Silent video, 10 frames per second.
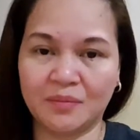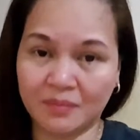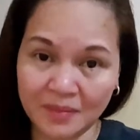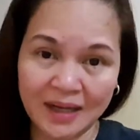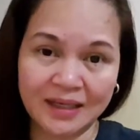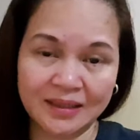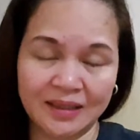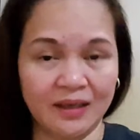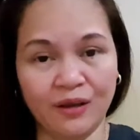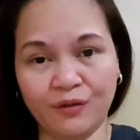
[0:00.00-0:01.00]
But
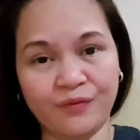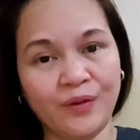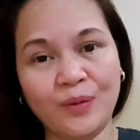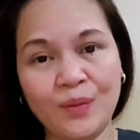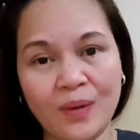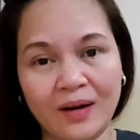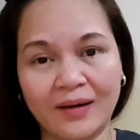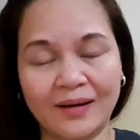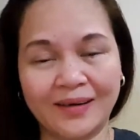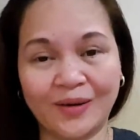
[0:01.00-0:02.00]
if you
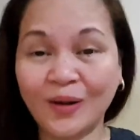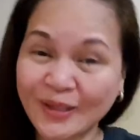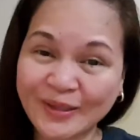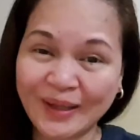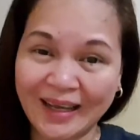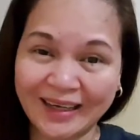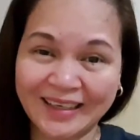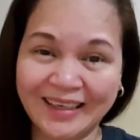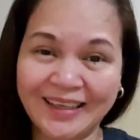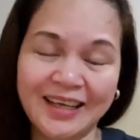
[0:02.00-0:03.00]
are also
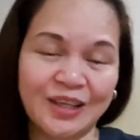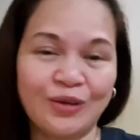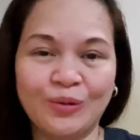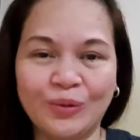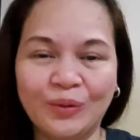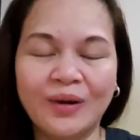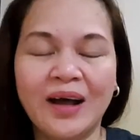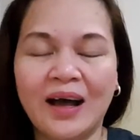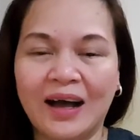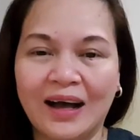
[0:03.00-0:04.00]
lucky that you
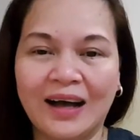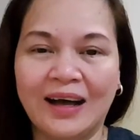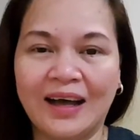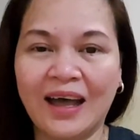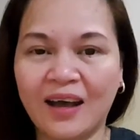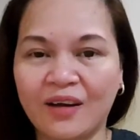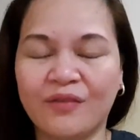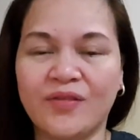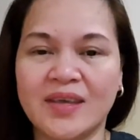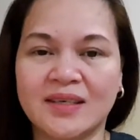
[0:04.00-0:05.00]

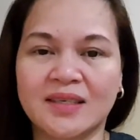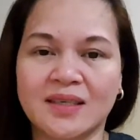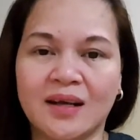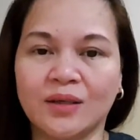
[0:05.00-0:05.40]
have this